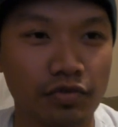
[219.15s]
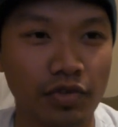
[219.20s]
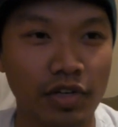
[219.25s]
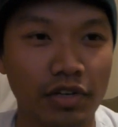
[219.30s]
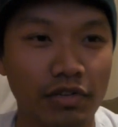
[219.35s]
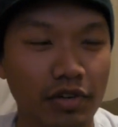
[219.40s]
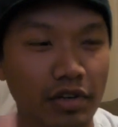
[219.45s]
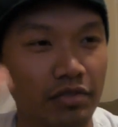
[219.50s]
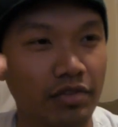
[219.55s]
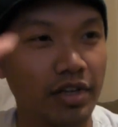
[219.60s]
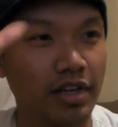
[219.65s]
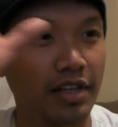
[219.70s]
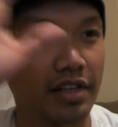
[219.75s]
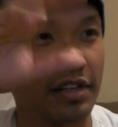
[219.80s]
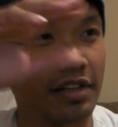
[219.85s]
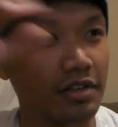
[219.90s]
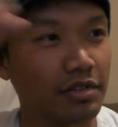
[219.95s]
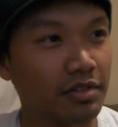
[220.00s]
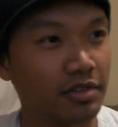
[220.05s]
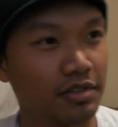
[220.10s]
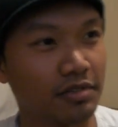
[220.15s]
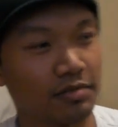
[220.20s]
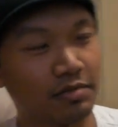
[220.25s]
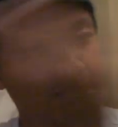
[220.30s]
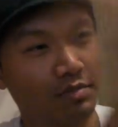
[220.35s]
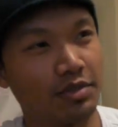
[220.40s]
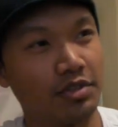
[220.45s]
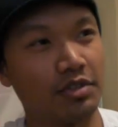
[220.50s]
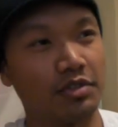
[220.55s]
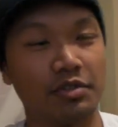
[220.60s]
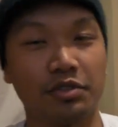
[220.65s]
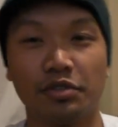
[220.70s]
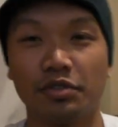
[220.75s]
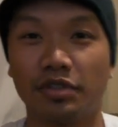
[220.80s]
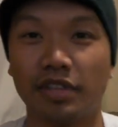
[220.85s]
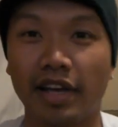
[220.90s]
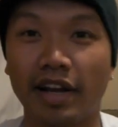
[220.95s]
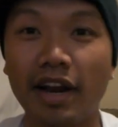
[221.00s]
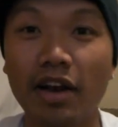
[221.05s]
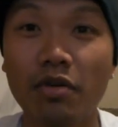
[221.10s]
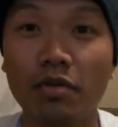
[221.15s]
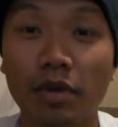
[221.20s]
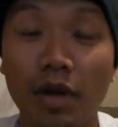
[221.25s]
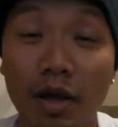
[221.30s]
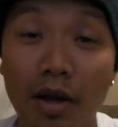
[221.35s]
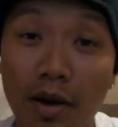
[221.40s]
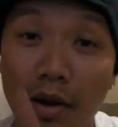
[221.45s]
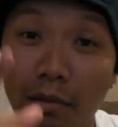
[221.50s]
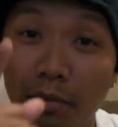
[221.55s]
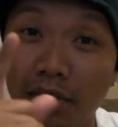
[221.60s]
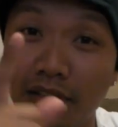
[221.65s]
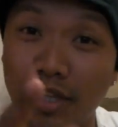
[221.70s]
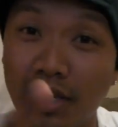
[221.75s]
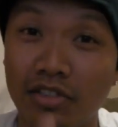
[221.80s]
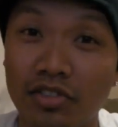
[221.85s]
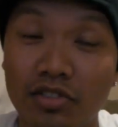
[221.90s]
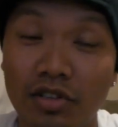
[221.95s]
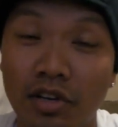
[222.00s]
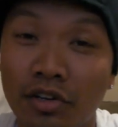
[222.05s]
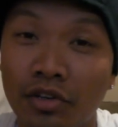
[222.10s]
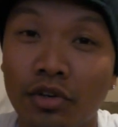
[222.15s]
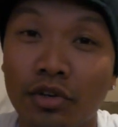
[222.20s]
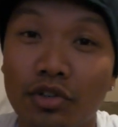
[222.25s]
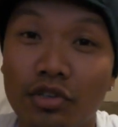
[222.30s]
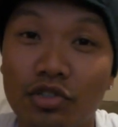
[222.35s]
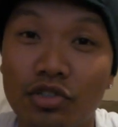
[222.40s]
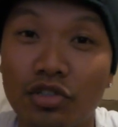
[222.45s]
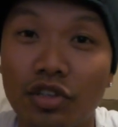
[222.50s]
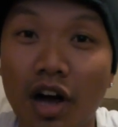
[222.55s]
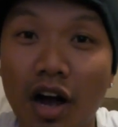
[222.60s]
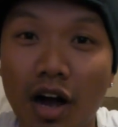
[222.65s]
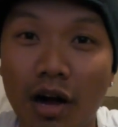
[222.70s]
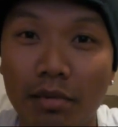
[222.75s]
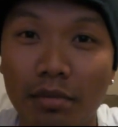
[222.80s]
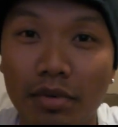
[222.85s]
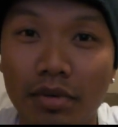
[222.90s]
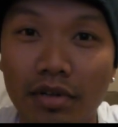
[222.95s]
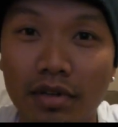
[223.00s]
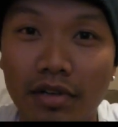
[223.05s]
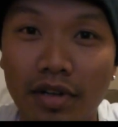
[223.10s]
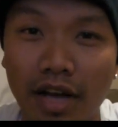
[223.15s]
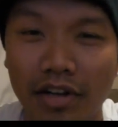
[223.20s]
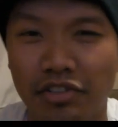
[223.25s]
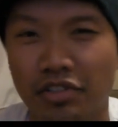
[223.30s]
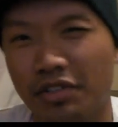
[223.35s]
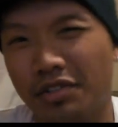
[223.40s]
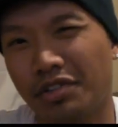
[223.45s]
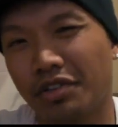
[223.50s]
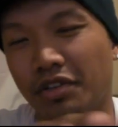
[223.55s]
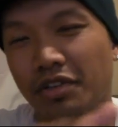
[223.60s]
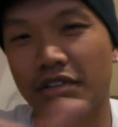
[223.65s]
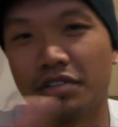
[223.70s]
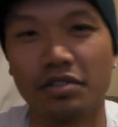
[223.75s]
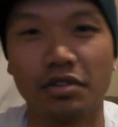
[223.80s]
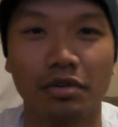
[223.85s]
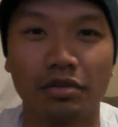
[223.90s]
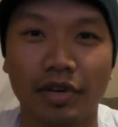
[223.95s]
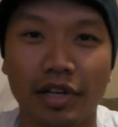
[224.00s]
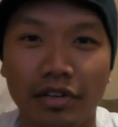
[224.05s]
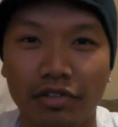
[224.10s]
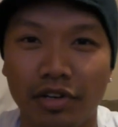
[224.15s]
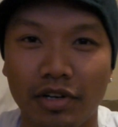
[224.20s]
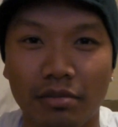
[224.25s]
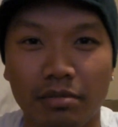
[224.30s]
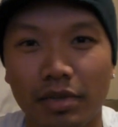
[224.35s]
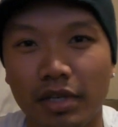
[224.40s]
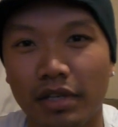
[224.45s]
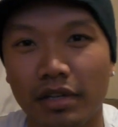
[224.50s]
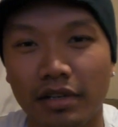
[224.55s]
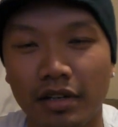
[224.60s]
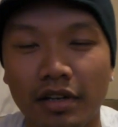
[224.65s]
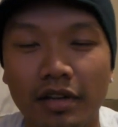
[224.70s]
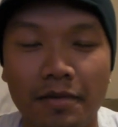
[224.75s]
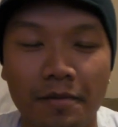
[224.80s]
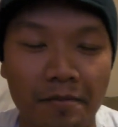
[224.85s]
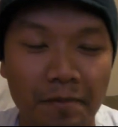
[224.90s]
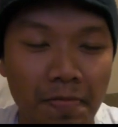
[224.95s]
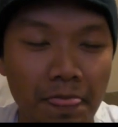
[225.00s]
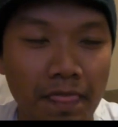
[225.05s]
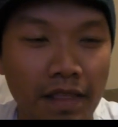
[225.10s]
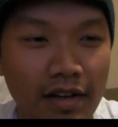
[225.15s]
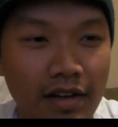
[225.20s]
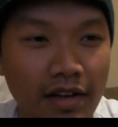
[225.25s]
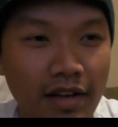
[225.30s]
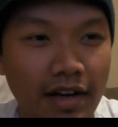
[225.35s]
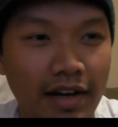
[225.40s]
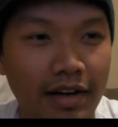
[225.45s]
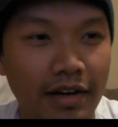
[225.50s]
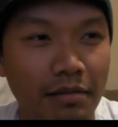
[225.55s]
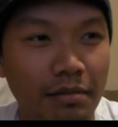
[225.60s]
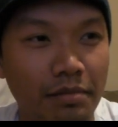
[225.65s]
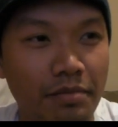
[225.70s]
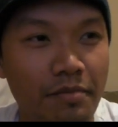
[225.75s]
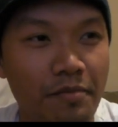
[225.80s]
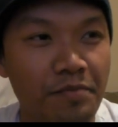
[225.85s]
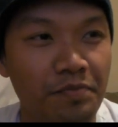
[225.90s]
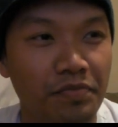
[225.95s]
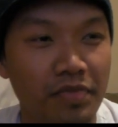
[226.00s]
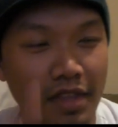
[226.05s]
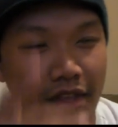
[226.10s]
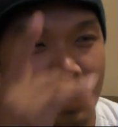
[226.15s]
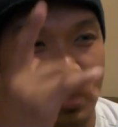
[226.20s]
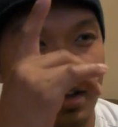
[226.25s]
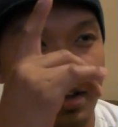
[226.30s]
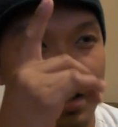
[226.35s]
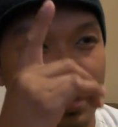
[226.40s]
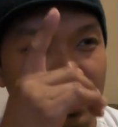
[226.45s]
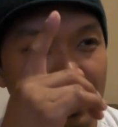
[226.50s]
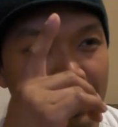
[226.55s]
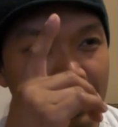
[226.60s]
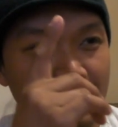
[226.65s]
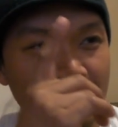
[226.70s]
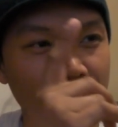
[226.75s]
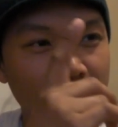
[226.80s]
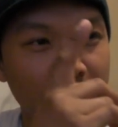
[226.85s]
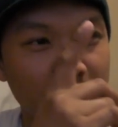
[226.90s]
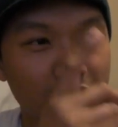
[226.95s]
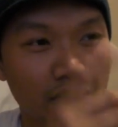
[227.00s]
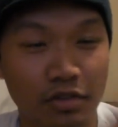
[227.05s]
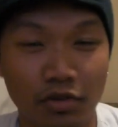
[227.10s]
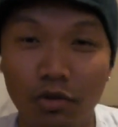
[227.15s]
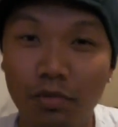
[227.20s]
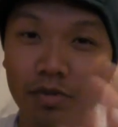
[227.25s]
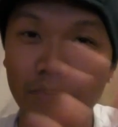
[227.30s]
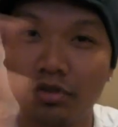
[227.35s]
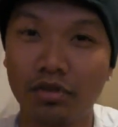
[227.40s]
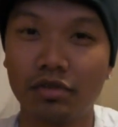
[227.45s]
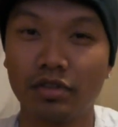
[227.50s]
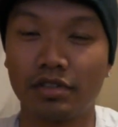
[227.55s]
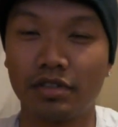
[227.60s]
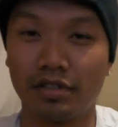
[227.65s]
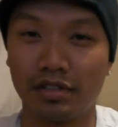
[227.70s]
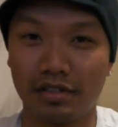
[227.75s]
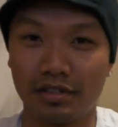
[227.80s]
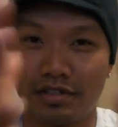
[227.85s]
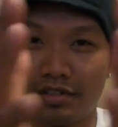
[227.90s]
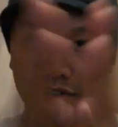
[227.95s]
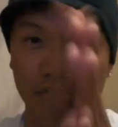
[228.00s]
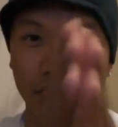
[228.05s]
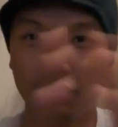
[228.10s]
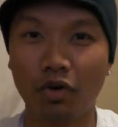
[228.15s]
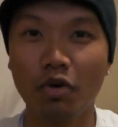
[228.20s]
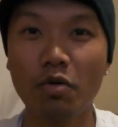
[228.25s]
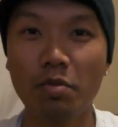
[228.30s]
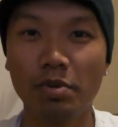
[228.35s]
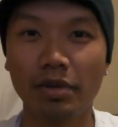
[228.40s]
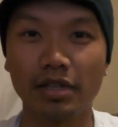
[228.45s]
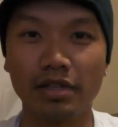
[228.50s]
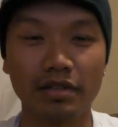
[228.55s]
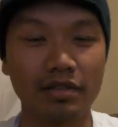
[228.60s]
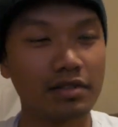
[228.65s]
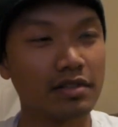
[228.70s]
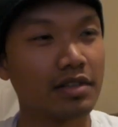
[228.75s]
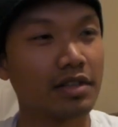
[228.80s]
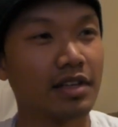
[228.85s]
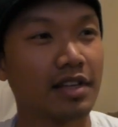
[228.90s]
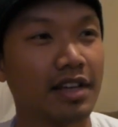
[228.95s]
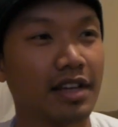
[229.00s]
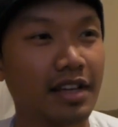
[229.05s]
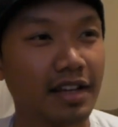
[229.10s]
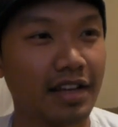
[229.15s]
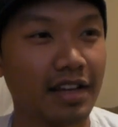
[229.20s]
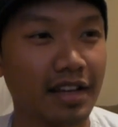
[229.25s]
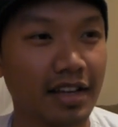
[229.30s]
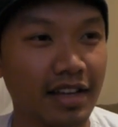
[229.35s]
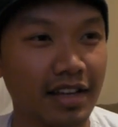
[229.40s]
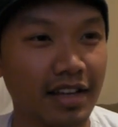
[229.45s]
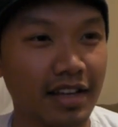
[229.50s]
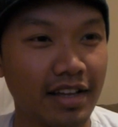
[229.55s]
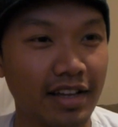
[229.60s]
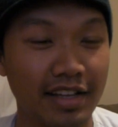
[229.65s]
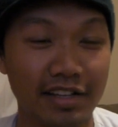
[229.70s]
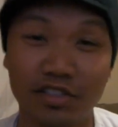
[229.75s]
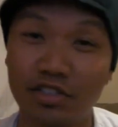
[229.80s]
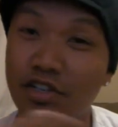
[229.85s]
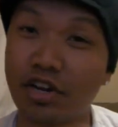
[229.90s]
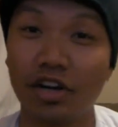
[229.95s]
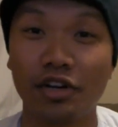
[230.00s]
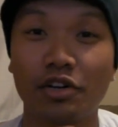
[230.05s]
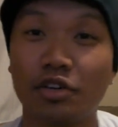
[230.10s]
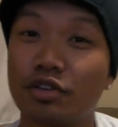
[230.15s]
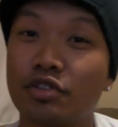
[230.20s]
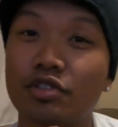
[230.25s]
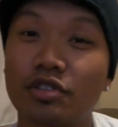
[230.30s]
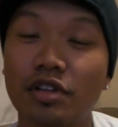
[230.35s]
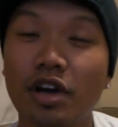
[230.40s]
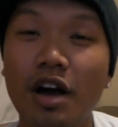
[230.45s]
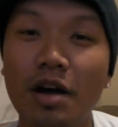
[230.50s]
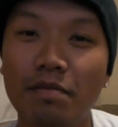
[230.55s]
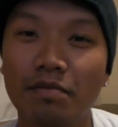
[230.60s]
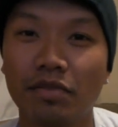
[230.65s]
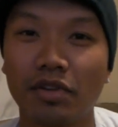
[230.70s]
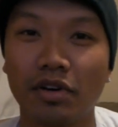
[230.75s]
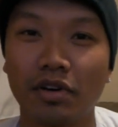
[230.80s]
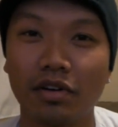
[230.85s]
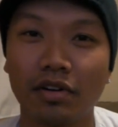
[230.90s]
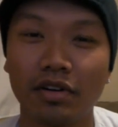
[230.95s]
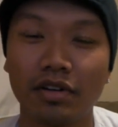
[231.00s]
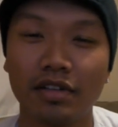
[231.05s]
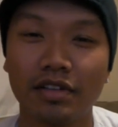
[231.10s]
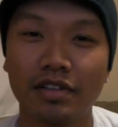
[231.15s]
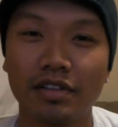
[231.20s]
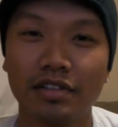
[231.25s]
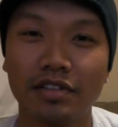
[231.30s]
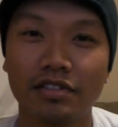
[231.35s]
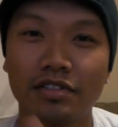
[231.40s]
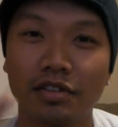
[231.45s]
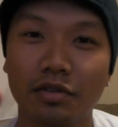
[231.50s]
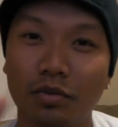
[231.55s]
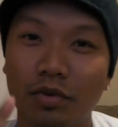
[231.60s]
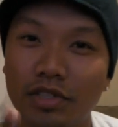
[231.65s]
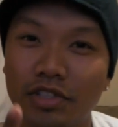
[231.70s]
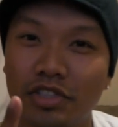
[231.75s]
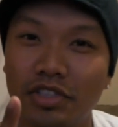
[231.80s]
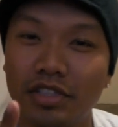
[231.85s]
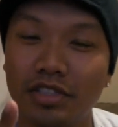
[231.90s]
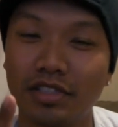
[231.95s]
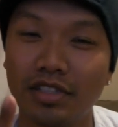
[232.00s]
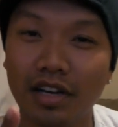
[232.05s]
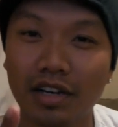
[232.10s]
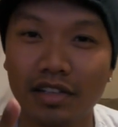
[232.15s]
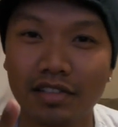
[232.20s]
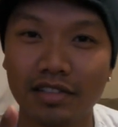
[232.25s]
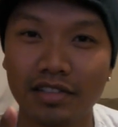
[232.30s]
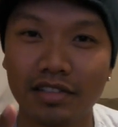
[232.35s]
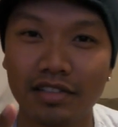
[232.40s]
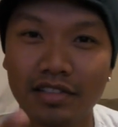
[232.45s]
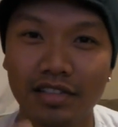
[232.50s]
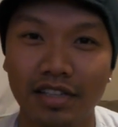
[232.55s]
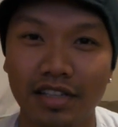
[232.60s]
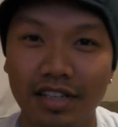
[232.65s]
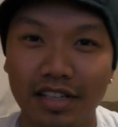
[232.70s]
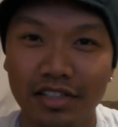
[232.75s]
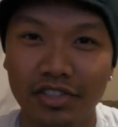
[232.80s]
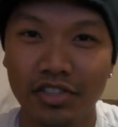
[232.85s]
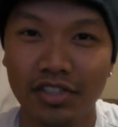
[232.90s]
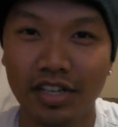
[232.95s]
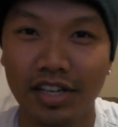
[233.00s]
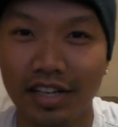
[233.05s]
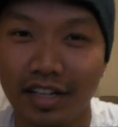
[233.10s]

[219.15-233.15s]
ring, ring, ring. You know, you, you, you get out, but that's not her stop. Actually, there is no ring, ring, but um, so the open door, the, the door opens. It's not her stop though. So what she does is she